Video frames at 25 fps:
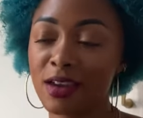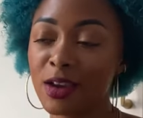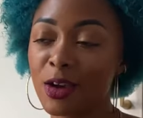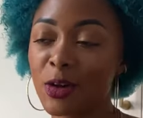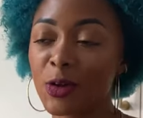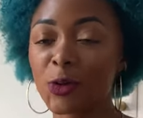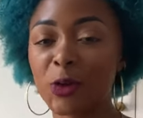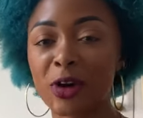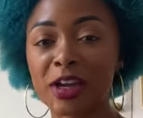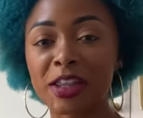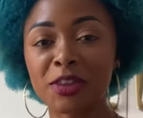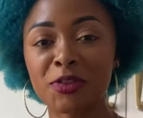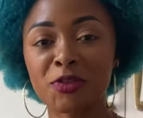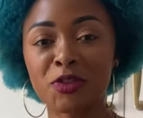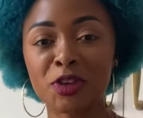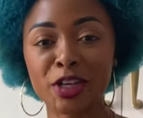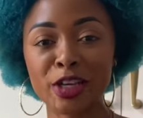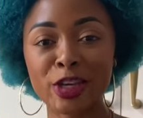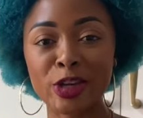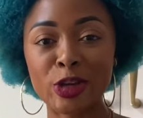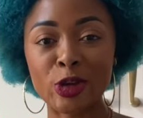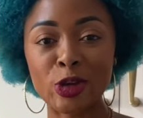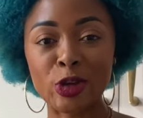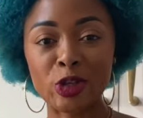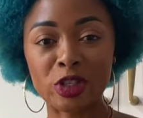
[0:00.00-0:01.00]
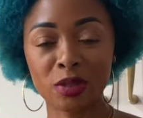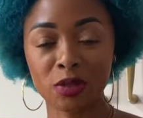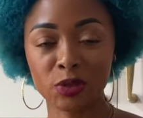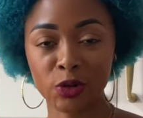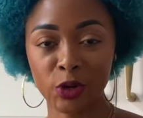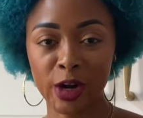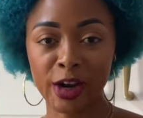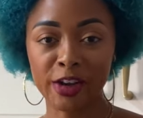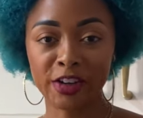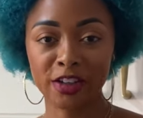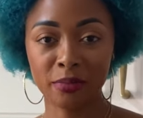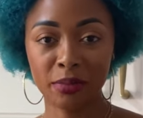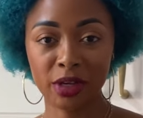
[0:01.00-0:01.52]
Rate the video,
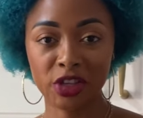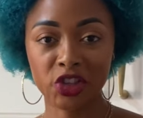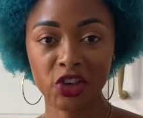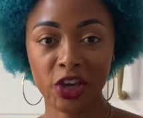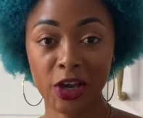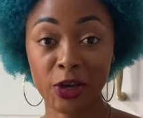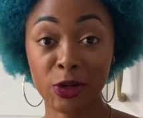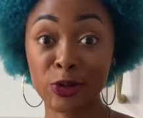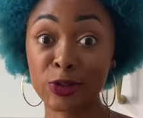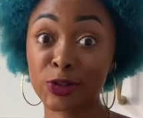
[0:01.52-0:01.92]
subscribe to my channel,